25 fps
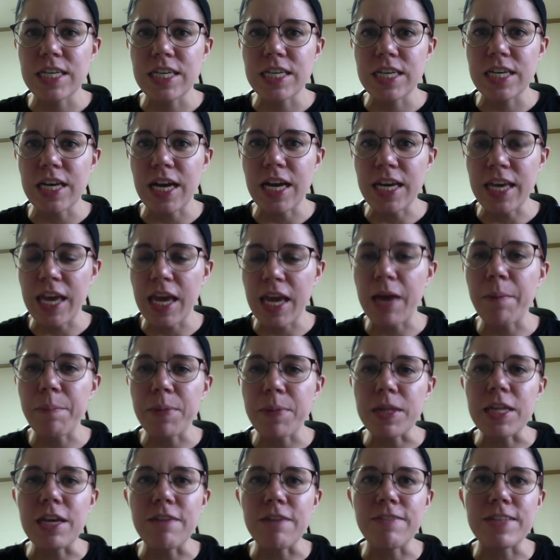I can't
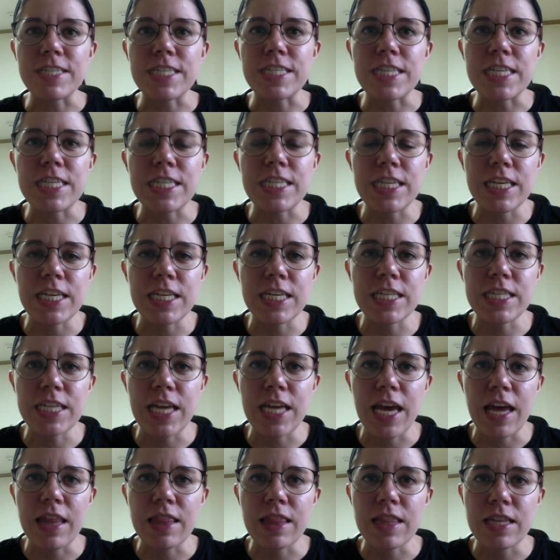believe it's this
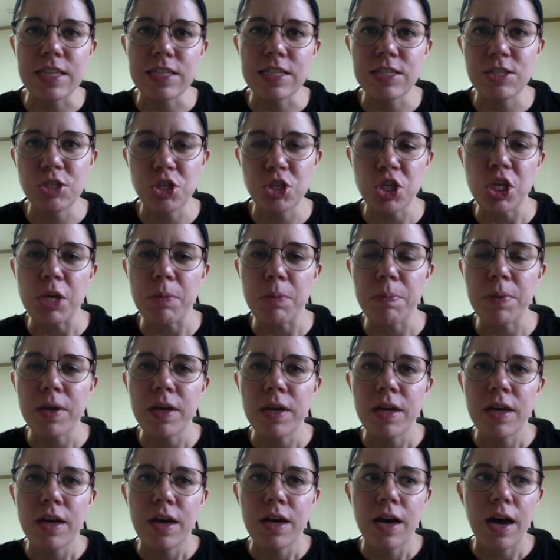easy and this cheap.
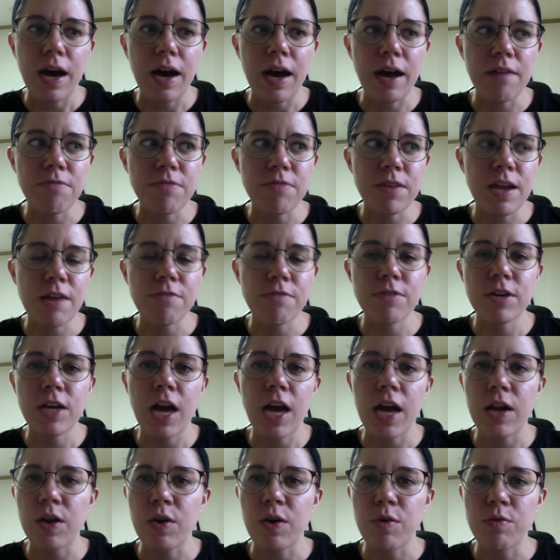I've never
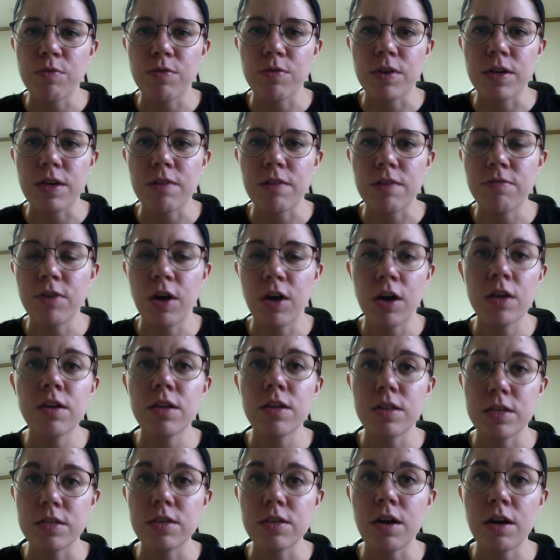gotten over it. I've gone to
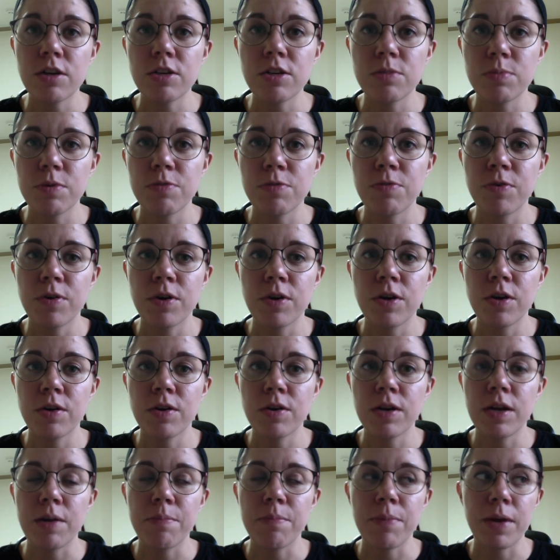the doctor before in
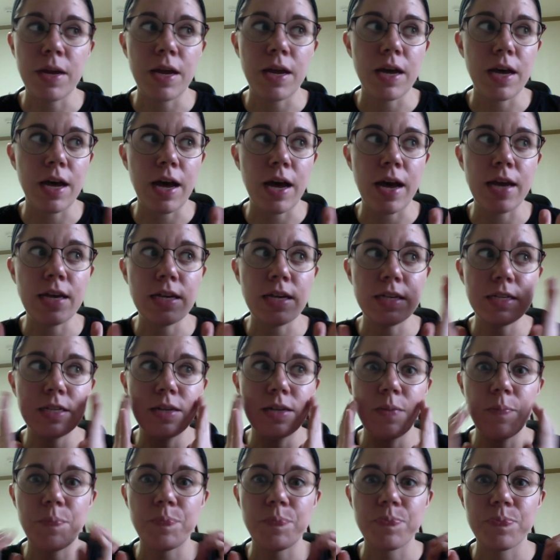Korea, but I
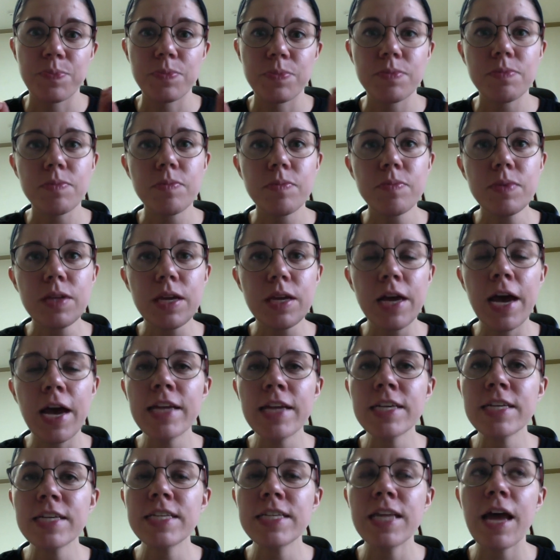
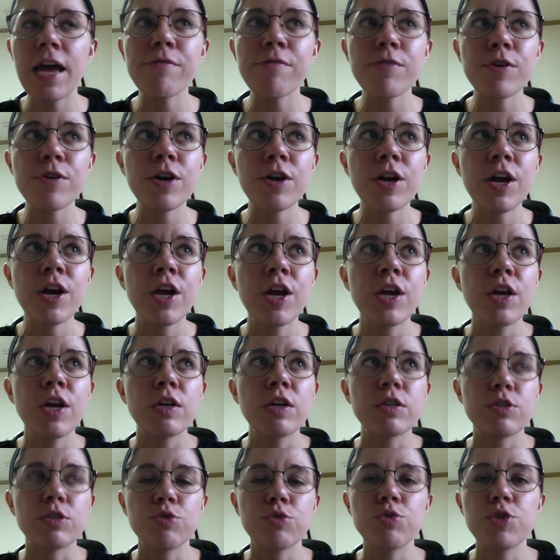can never
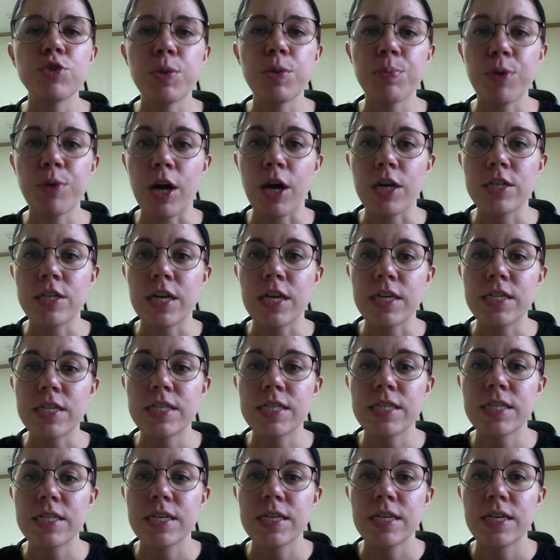truly
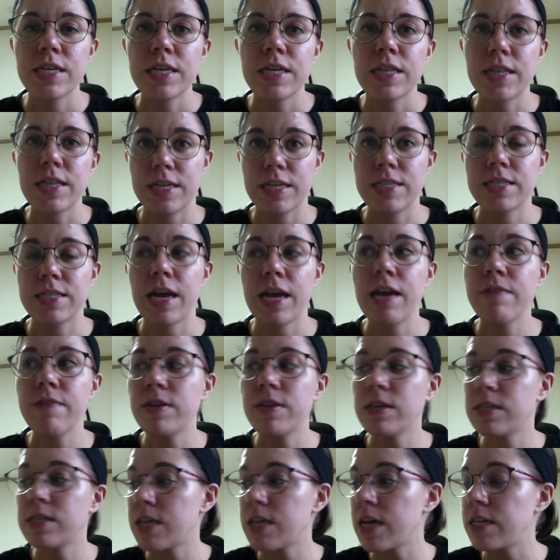process this. I
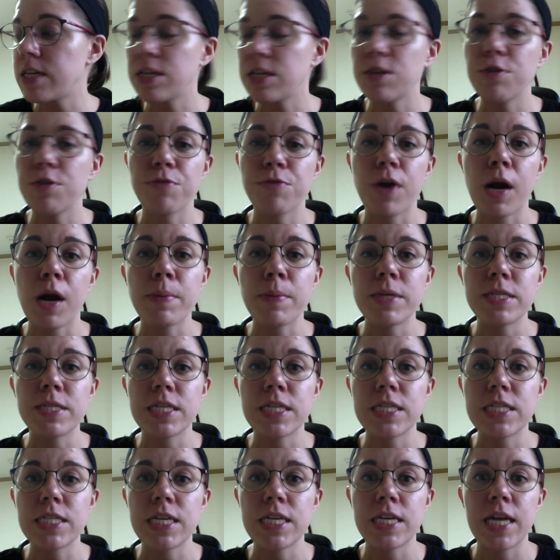even said to the
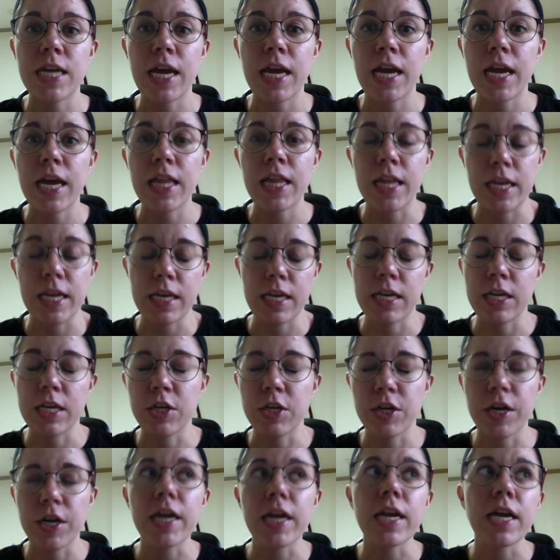pharmacist today, like in
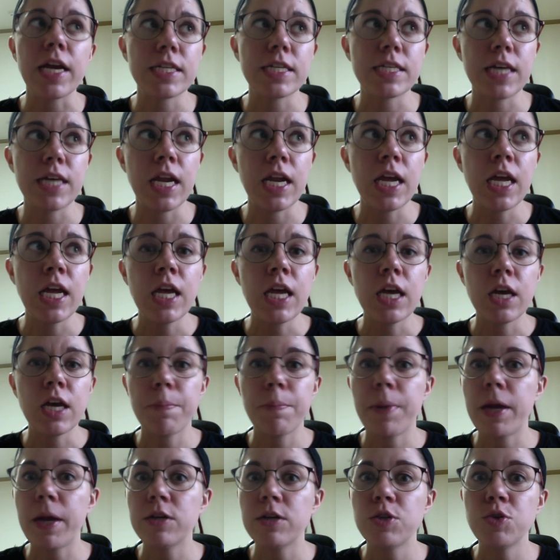Korean, I said,
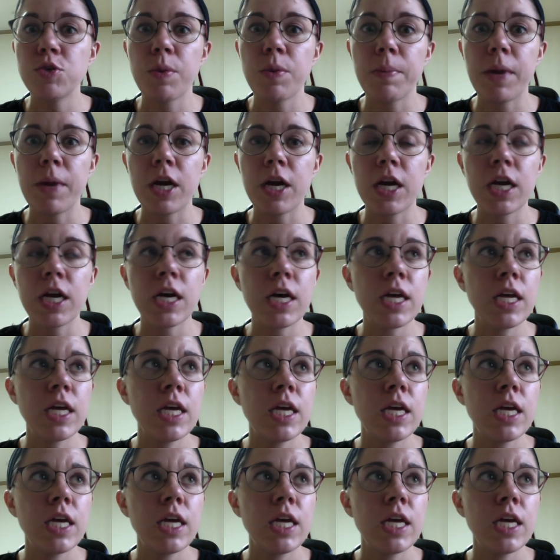compared to America,